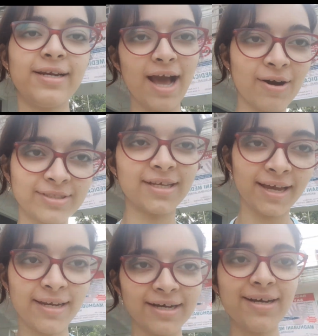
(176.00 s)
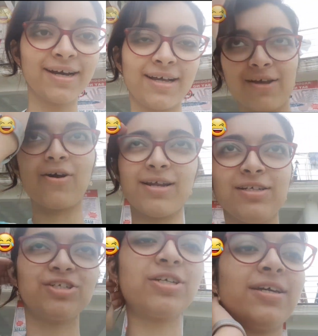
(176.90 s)
finally outside the
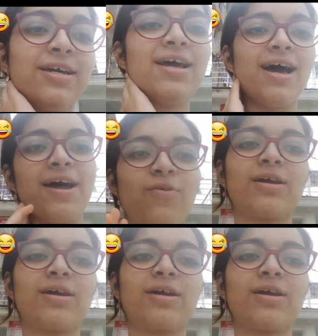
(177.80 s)
college and